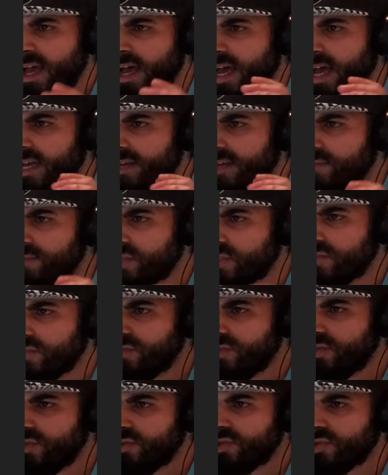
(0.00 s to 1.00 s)
I'm sure
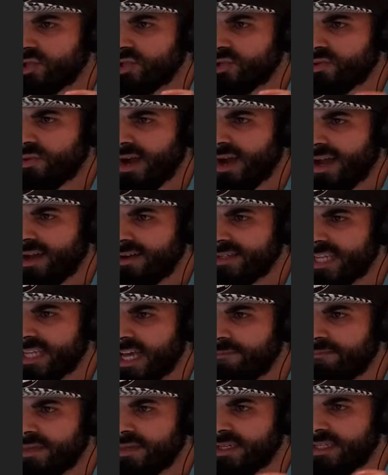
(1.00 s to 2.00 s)
your trials
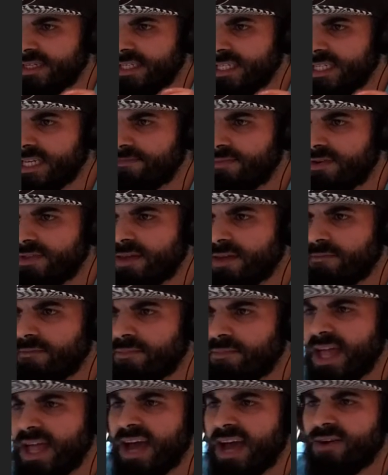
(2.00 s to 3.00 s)
have been deeper than
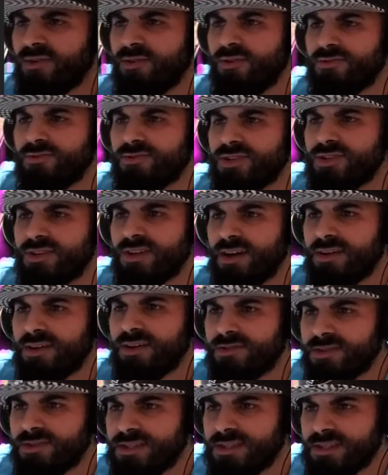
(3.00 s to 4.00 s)
black holes could
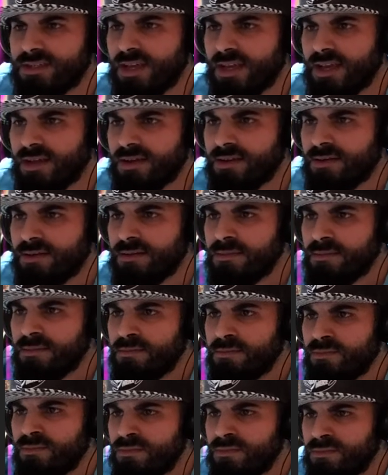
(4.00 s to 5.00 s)
understand.
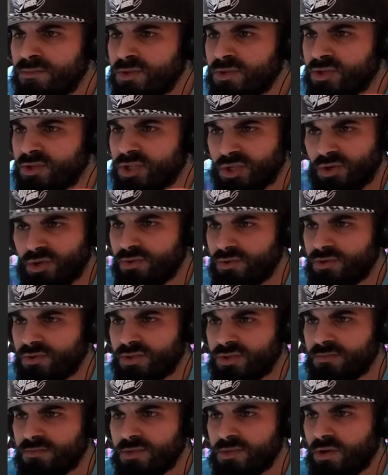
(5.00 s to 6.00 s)
Your
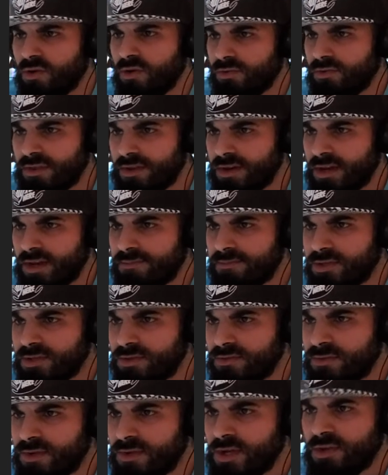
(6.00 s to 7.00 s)
shoulders colder than
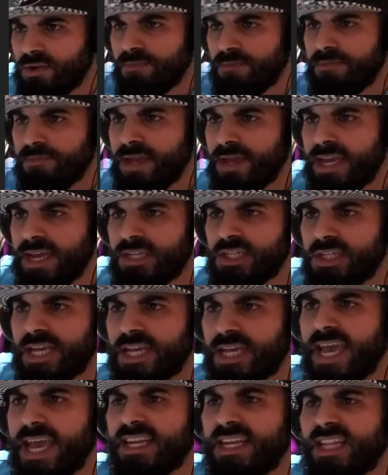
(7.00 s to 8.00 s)
Neptune, your pain
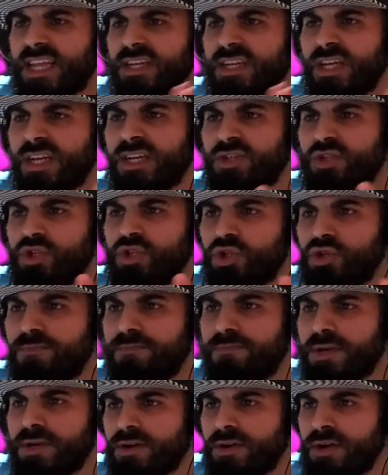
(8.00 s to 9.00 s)
gigantic like as
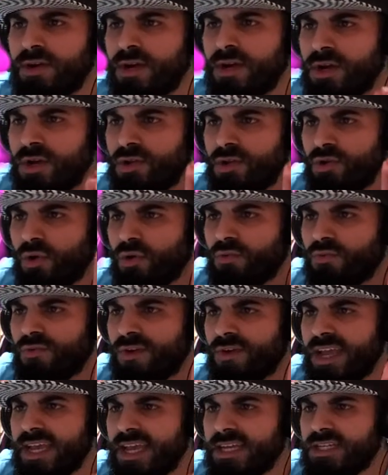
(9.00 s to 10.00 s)
Jupiter, your
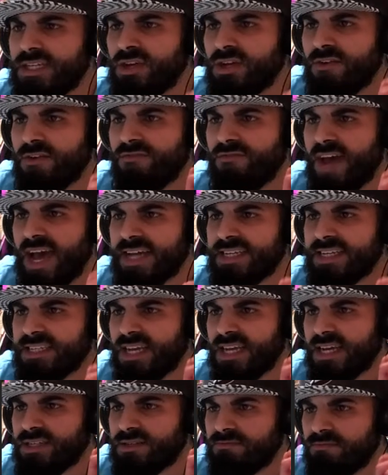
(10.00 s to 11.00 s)
rage
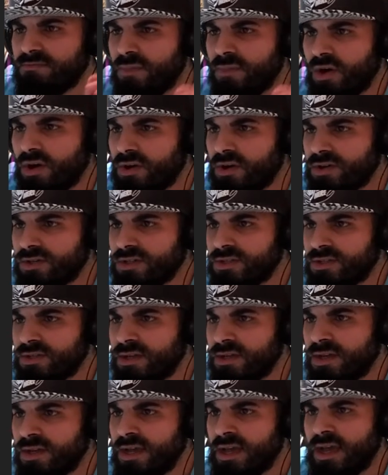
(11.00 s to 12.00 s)
vast as Mars,
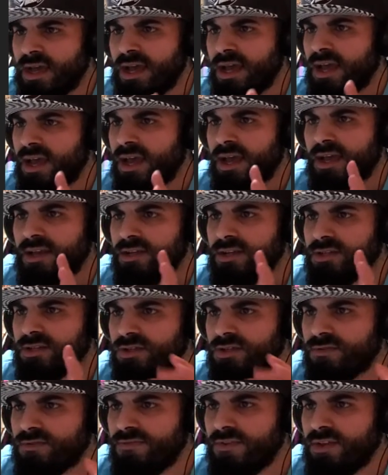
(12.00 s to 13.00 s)
and
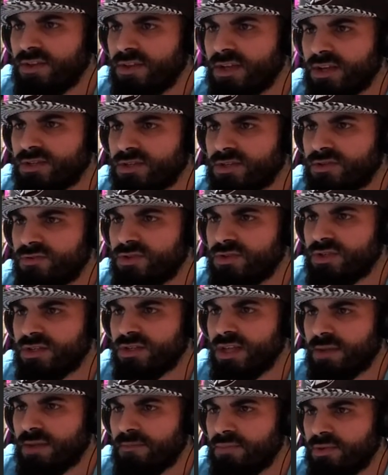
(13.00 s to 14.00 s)
feeling exclusion
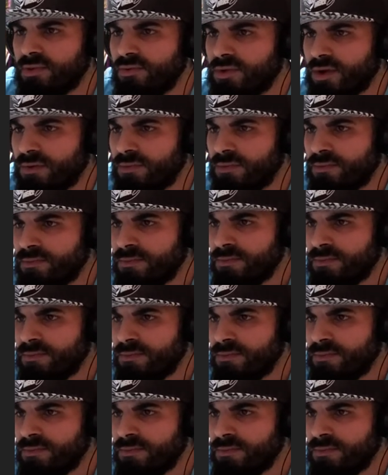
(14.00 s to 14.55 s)
like Pluto.